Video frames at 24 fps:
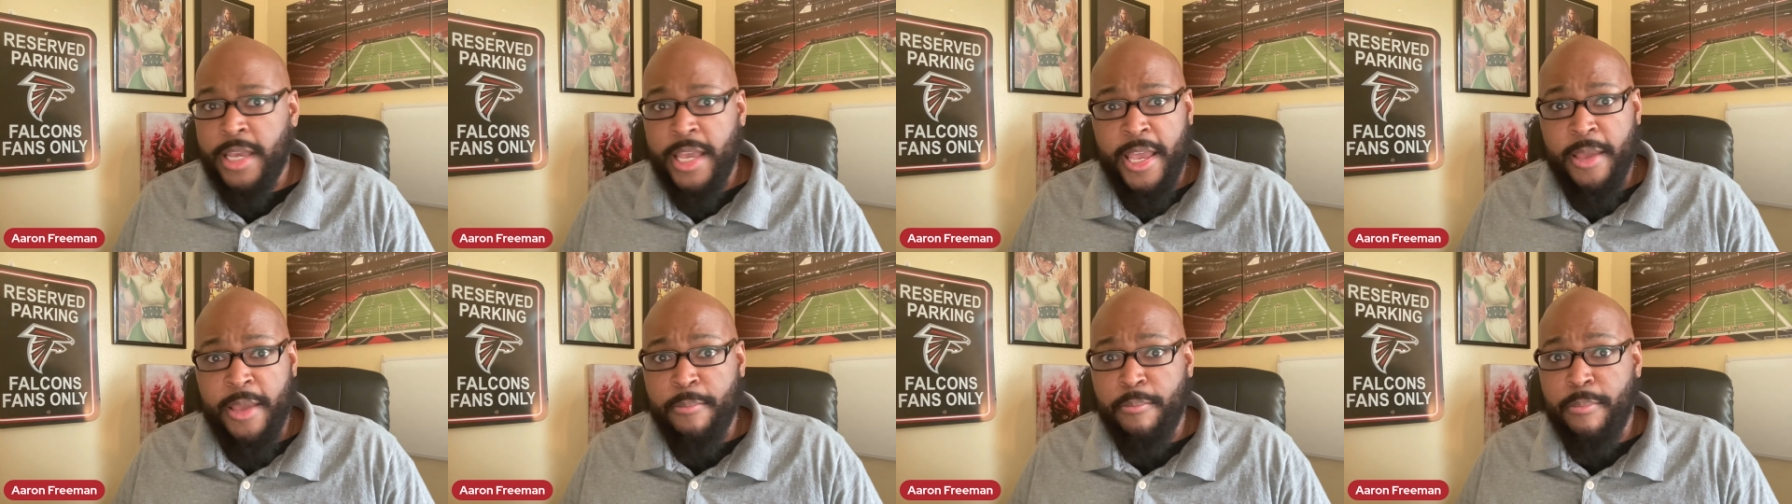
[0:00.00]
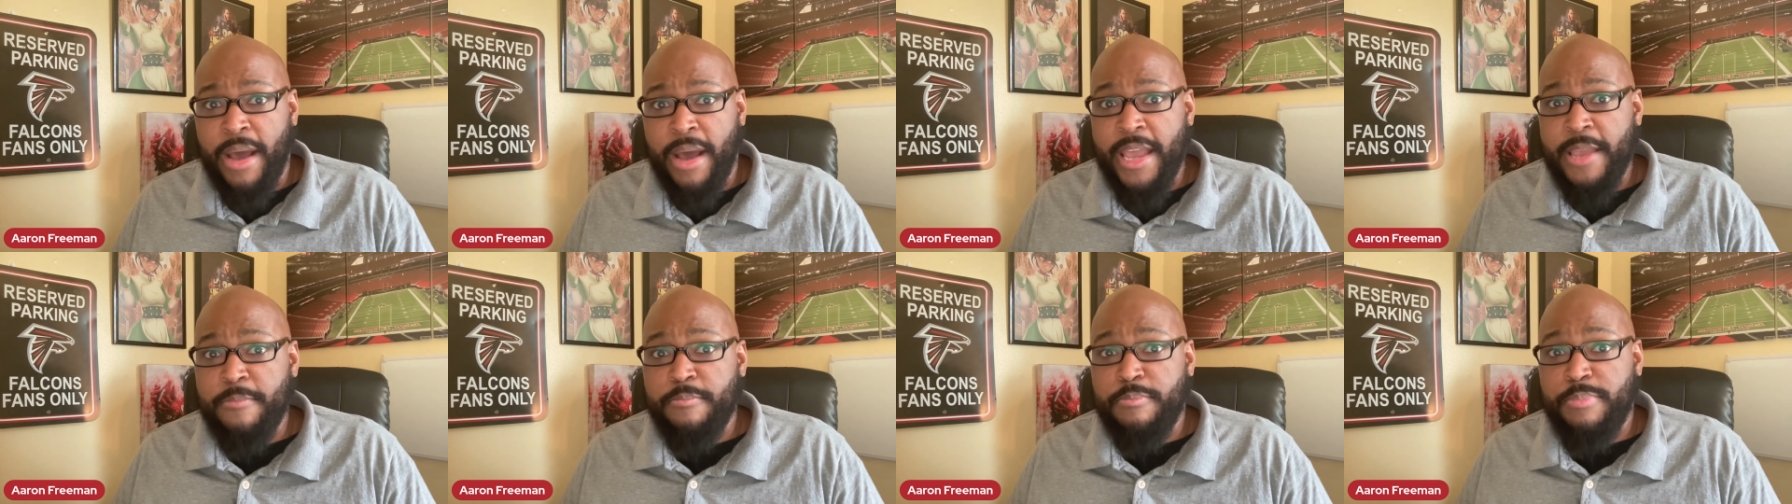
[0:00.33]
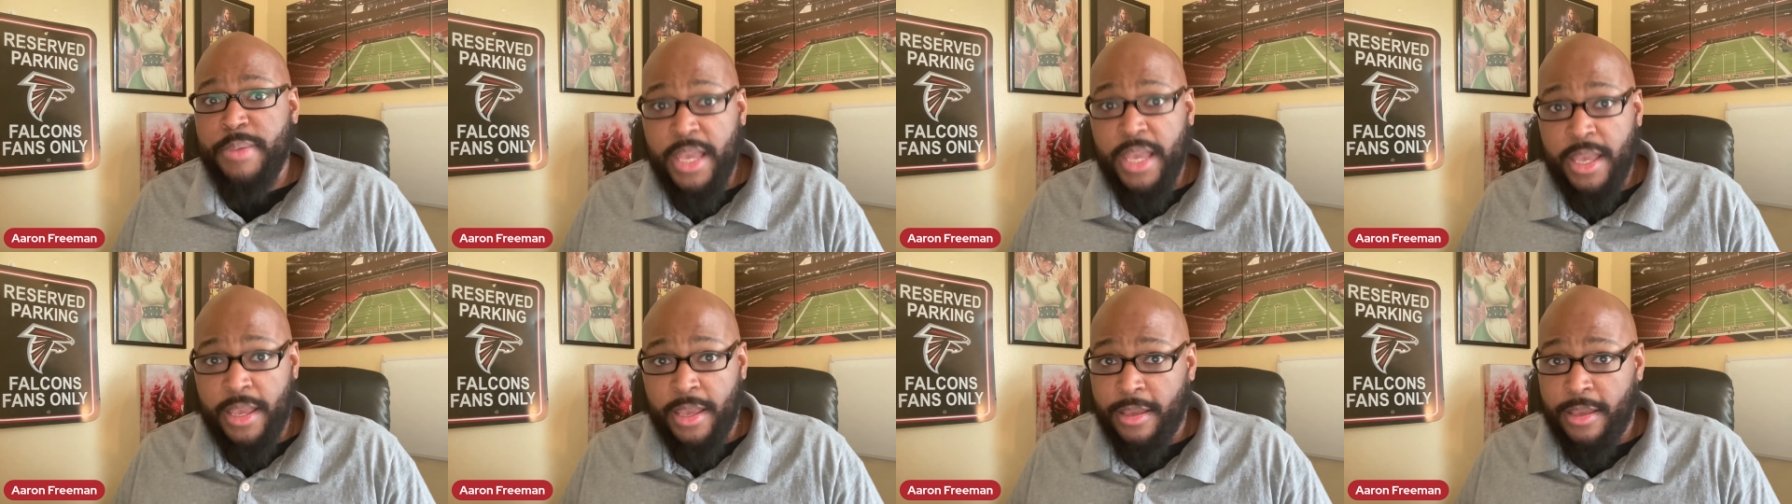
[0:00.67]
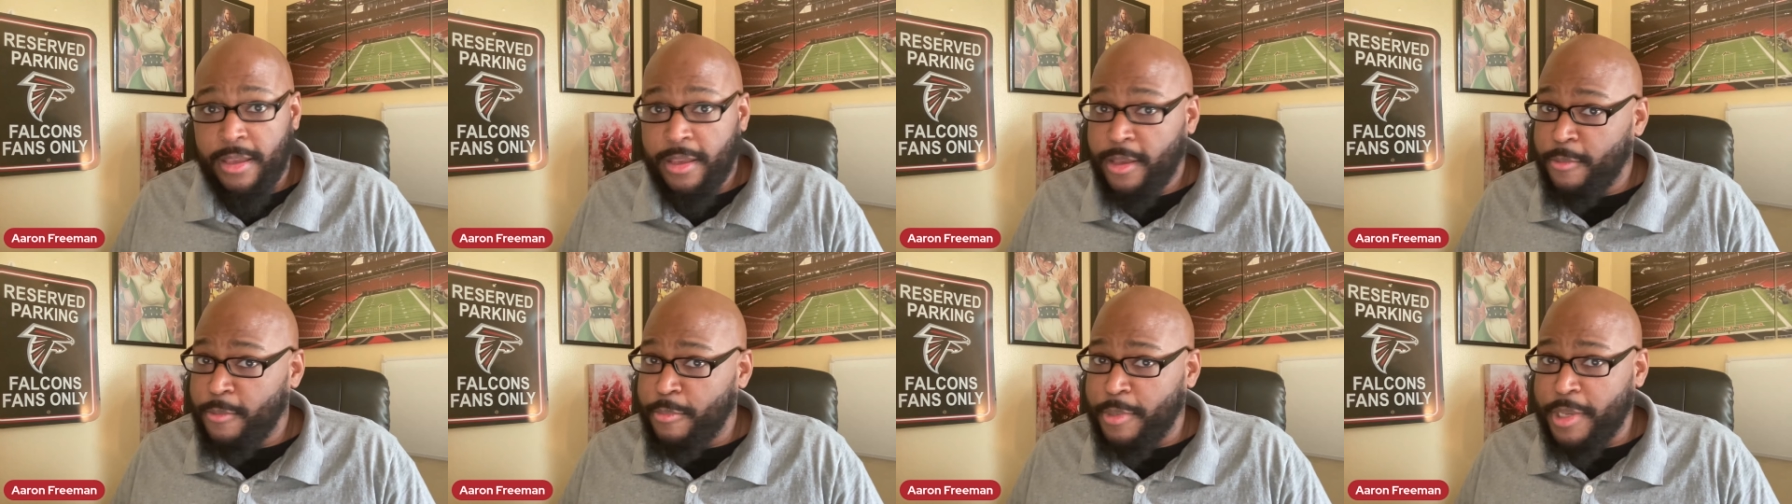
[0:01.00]
It might
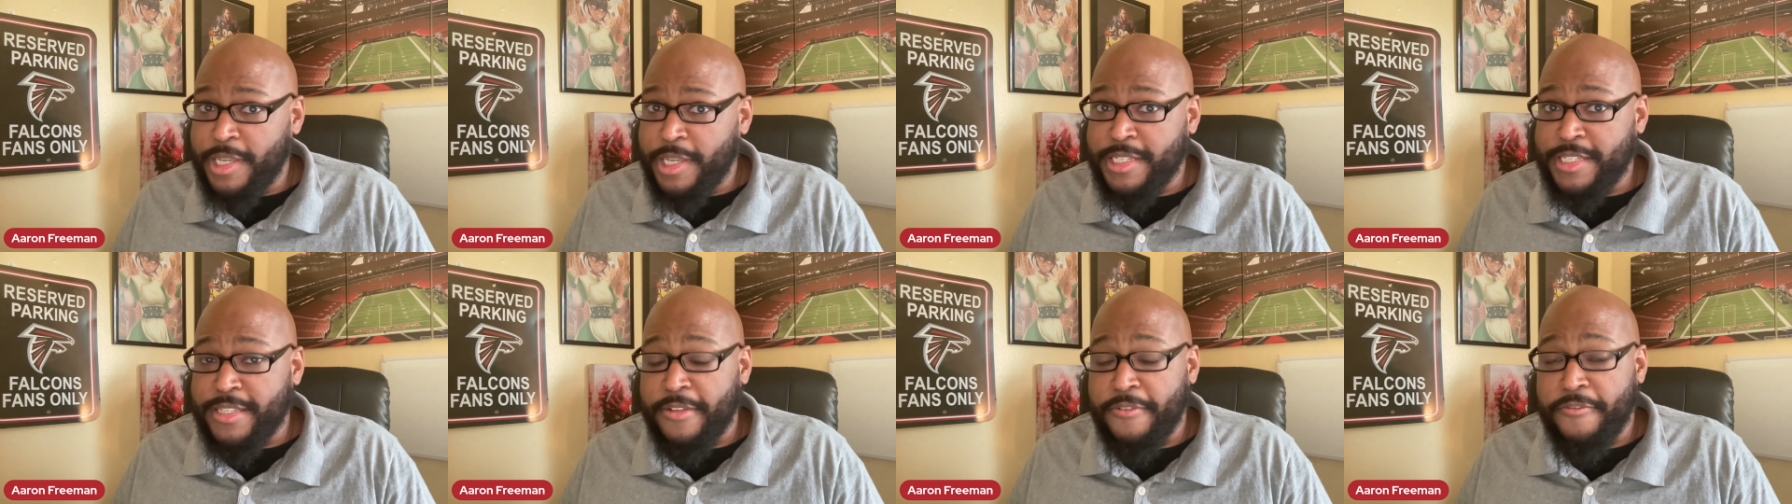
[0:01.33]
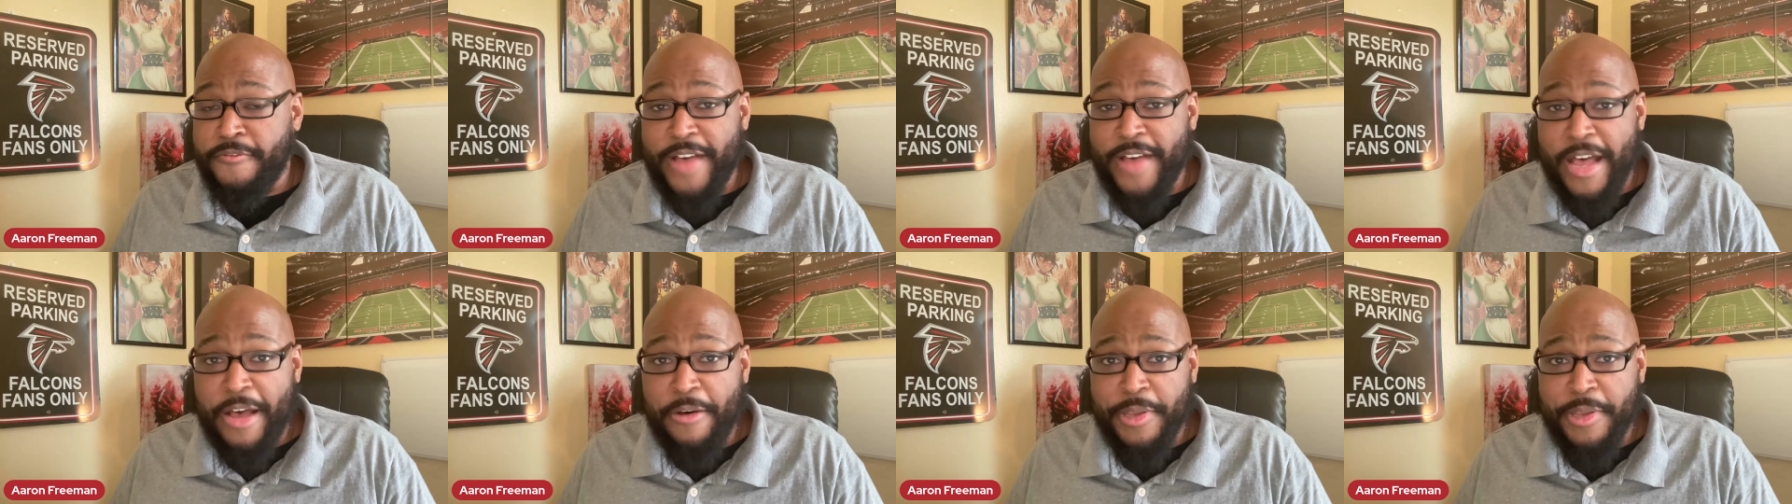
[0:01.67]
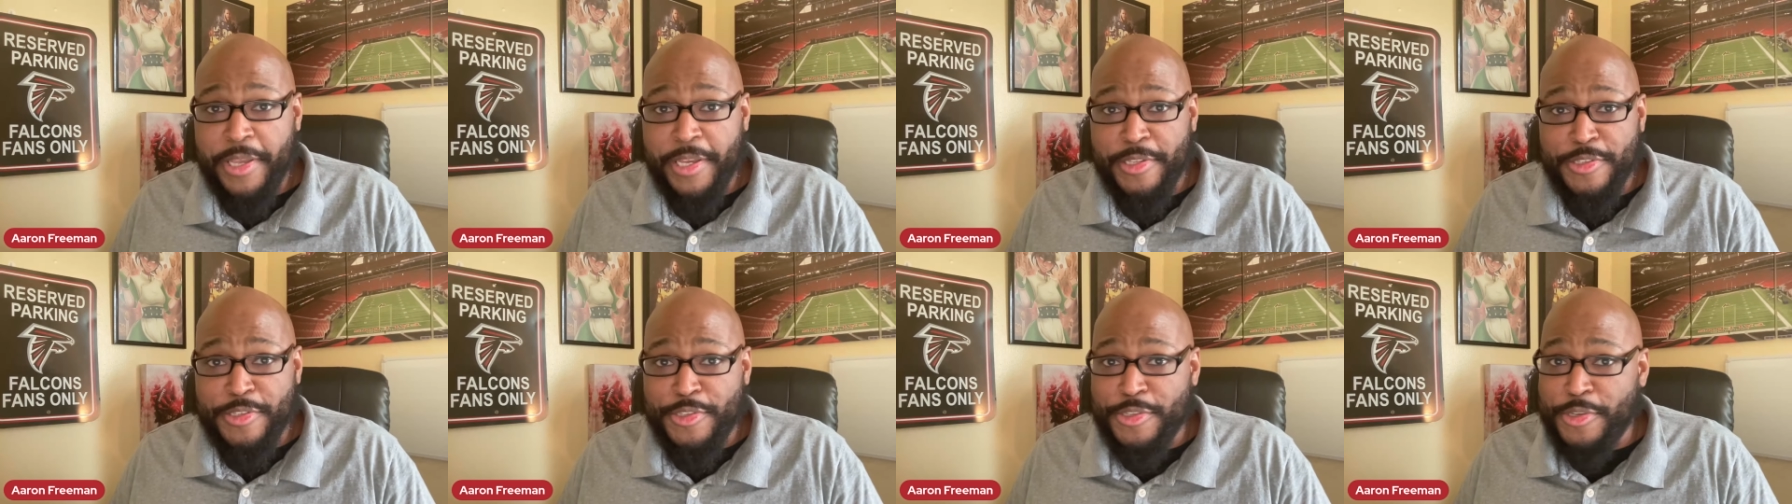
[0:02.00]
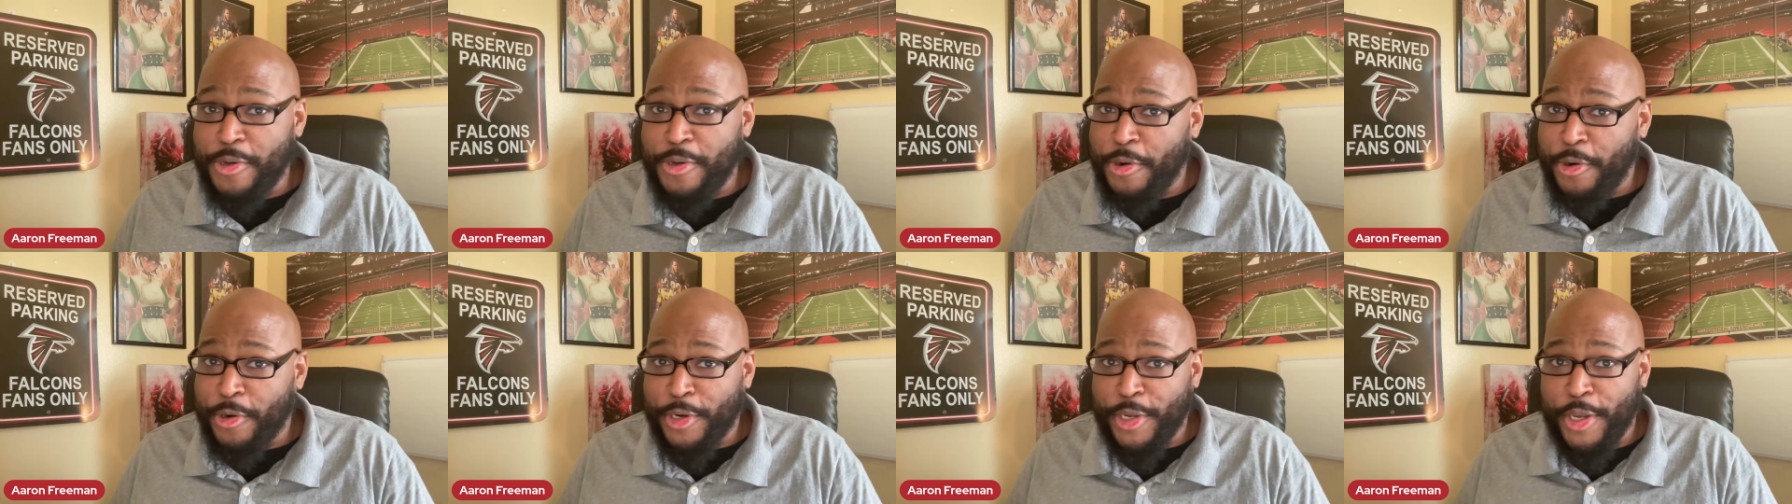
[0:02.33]
be because the
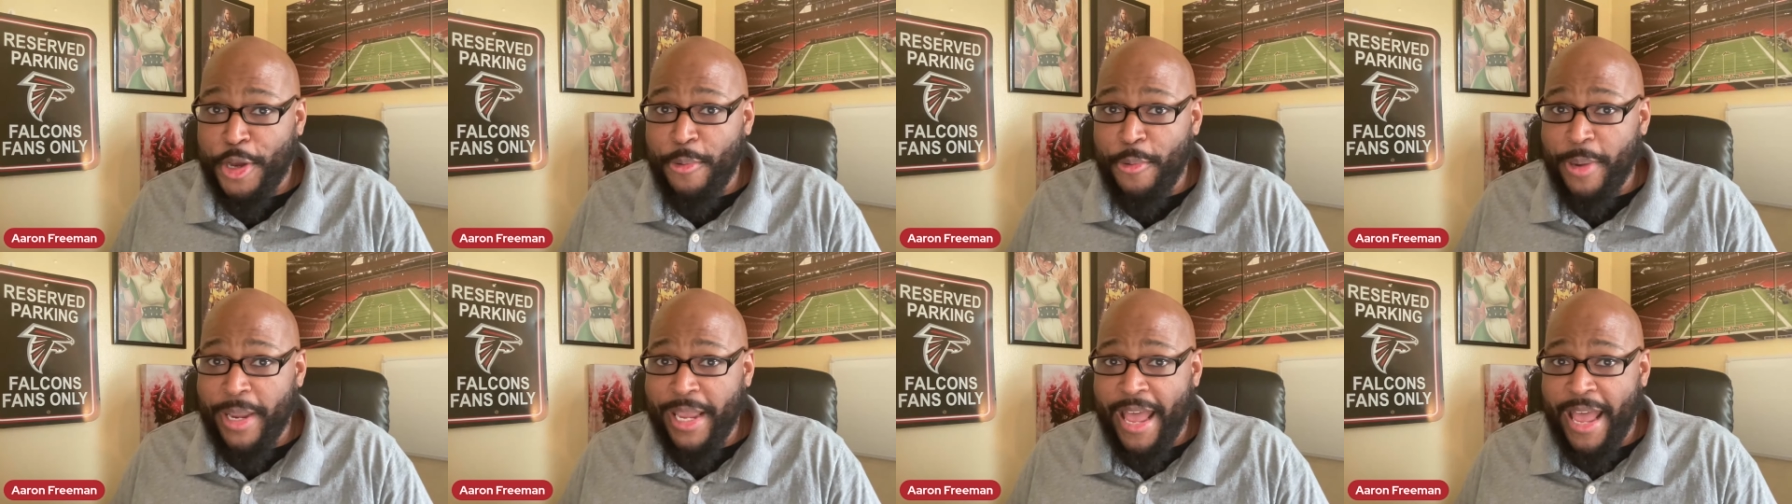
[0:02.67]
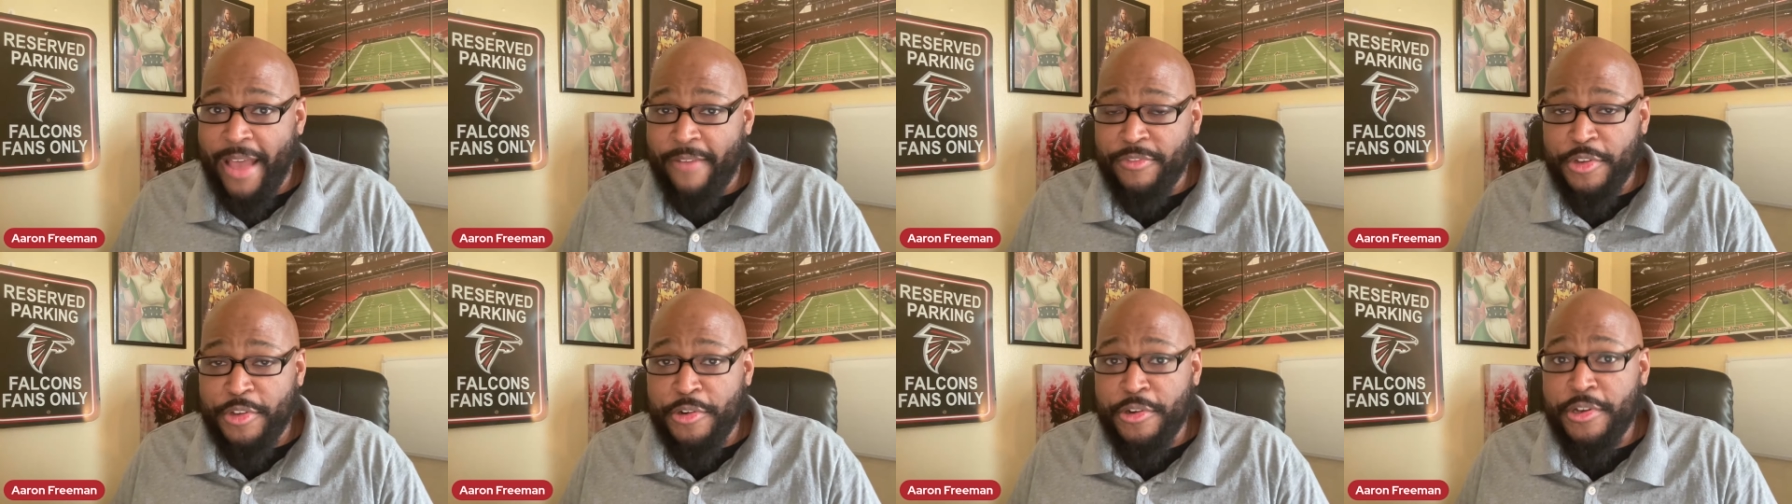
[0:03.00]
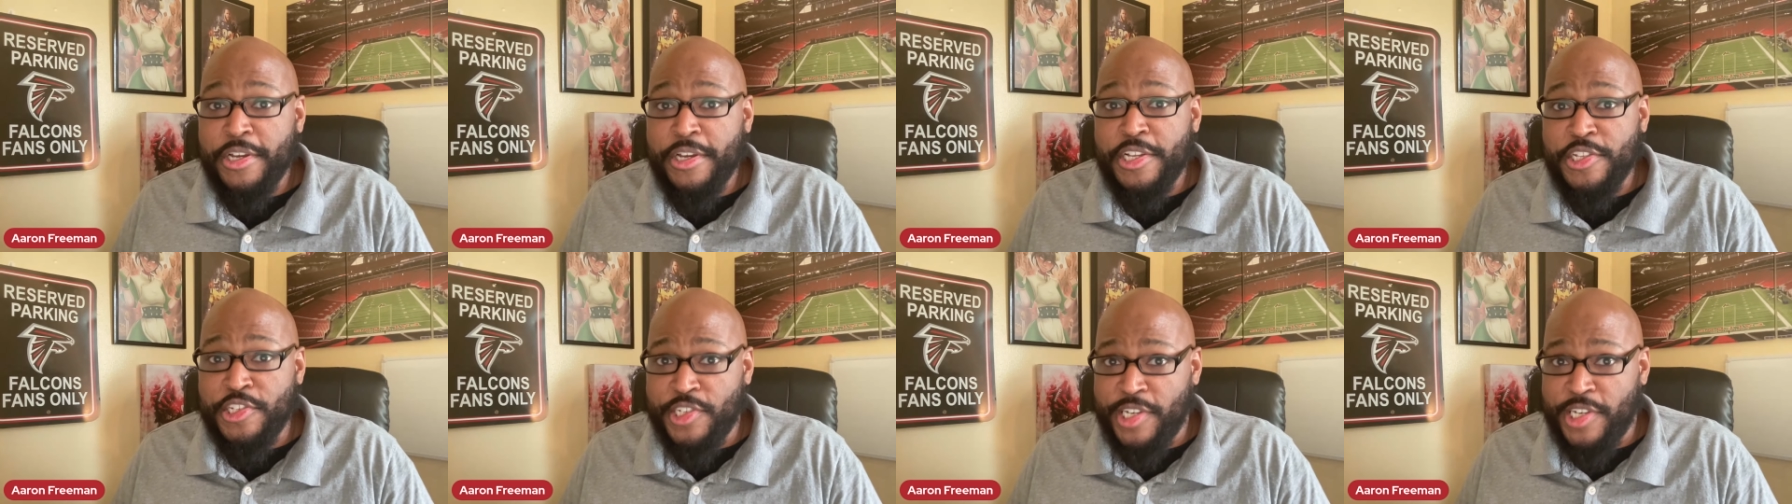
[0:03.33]
Falcons are going after